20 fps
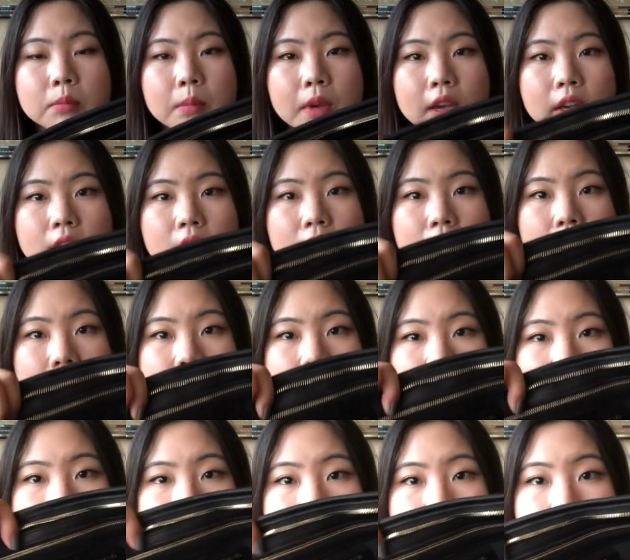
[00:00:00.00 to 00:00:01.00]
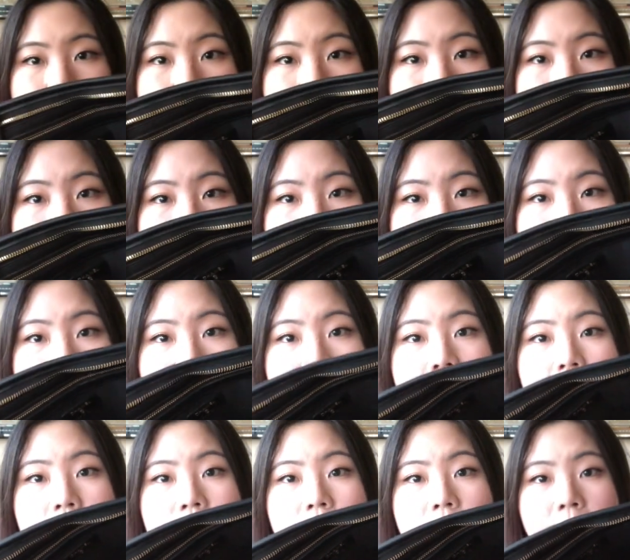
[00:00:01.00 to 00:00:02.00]
back here.
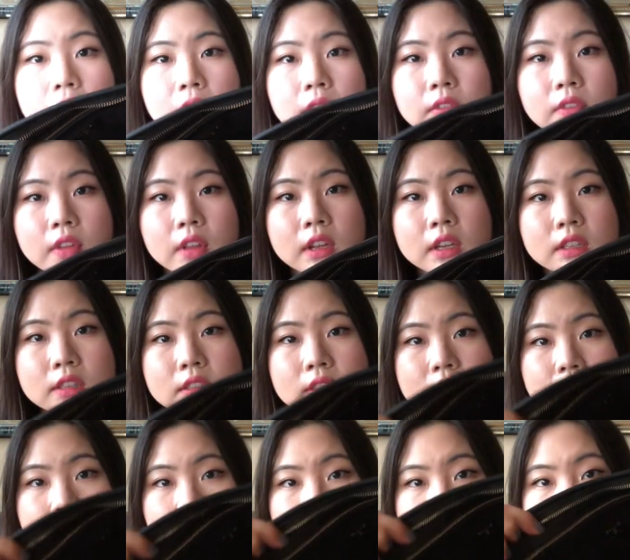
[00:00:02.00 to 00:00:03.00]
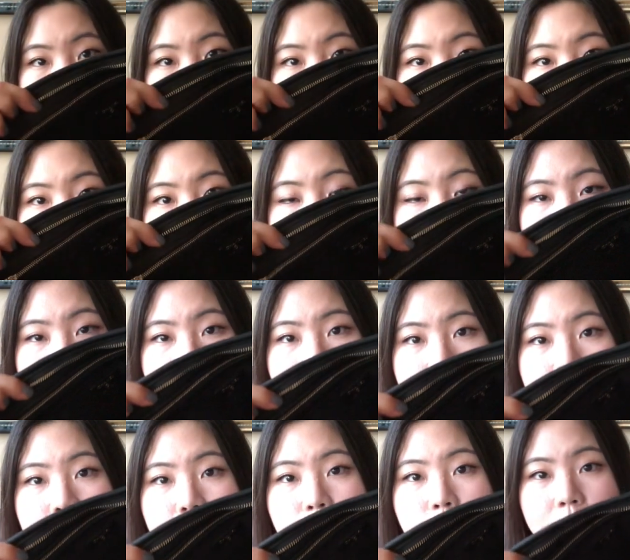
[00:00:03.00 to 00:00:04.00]
And the inside is just one
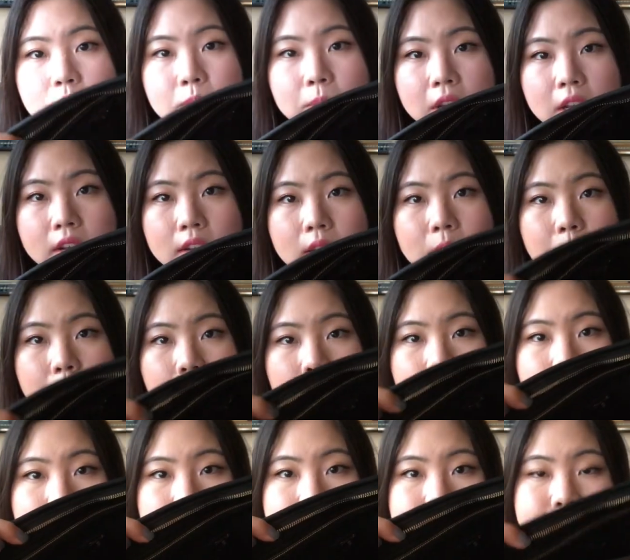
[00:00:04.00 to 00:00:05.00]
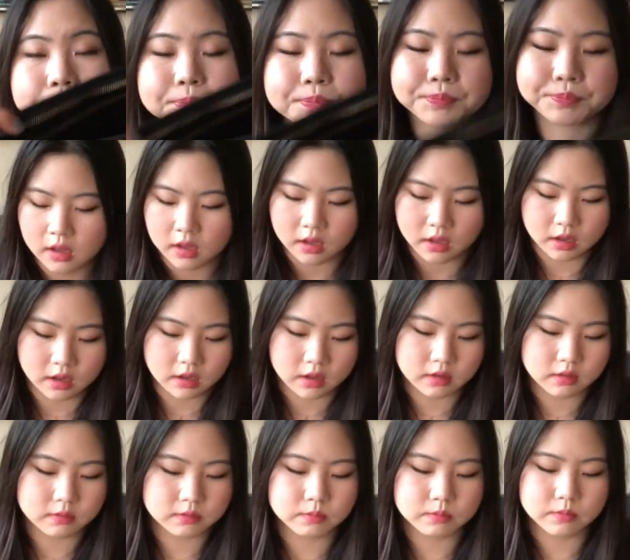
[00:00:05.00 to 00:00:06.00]
main compartment.
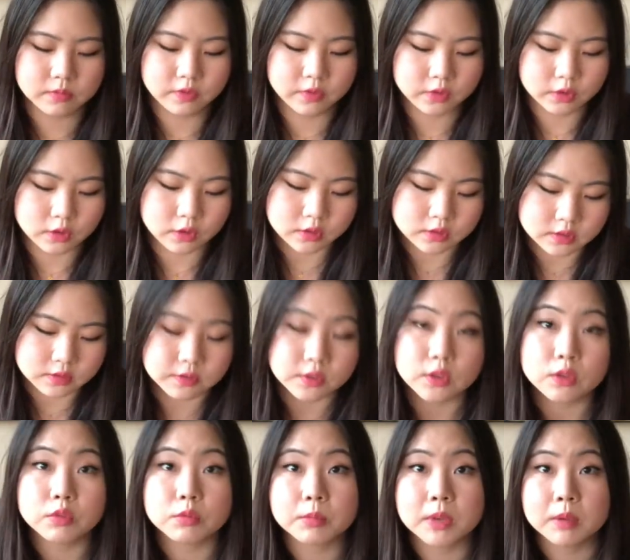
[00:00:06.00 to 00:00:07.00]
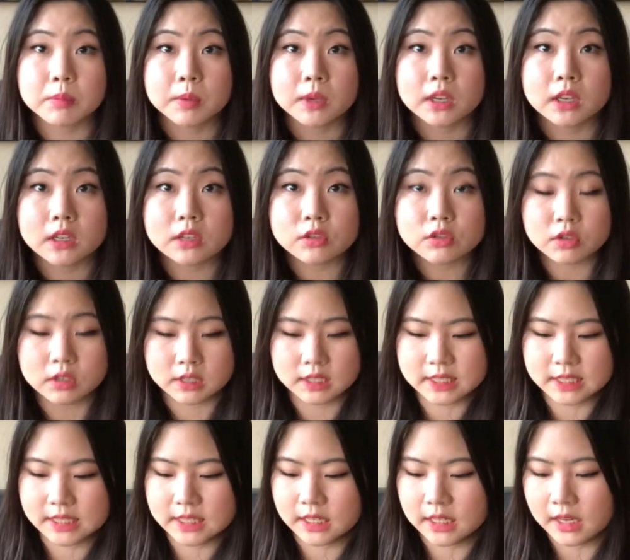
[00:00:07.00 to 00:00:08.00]
For those of you who might be
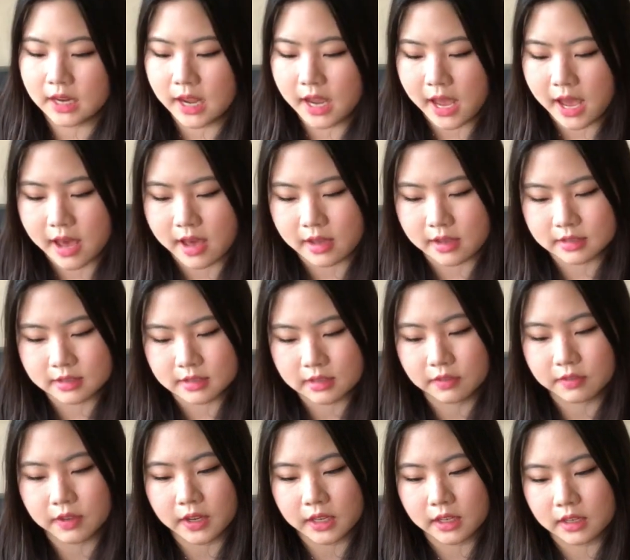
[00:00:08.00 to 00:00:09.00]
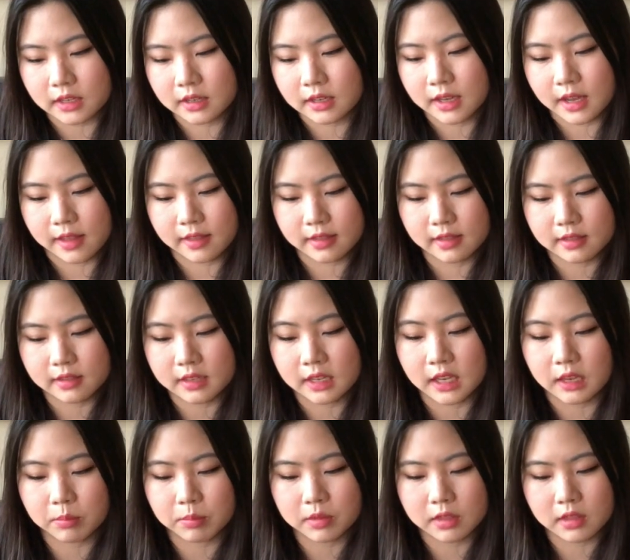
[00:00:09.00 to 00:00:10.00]
interested, I asked if I could
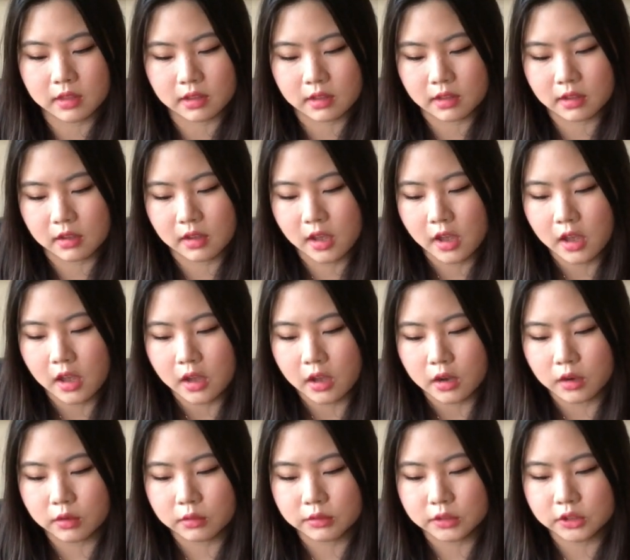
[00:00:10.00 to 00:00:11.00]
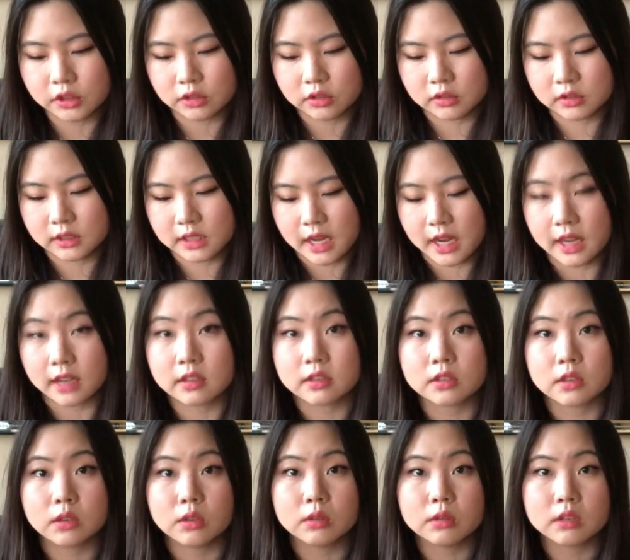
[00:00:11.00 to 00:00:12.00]
keep the original tag
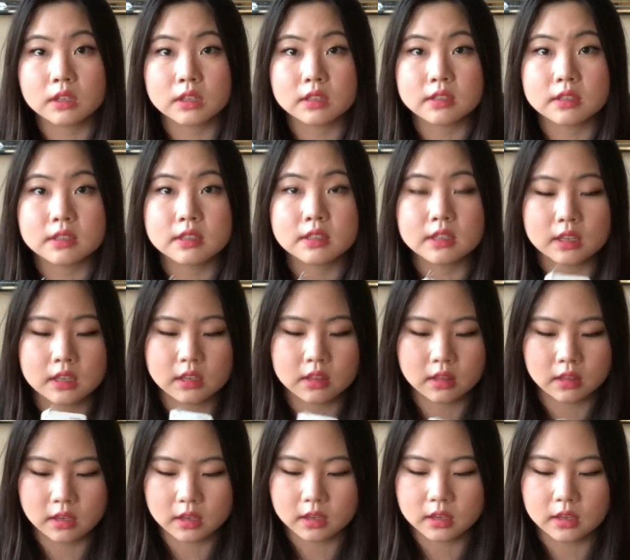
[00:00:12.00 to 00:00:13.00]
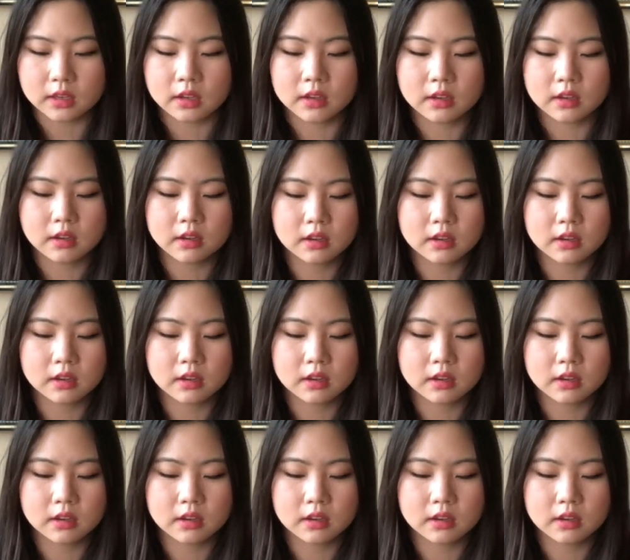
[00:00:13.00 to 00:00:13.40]
so you can see the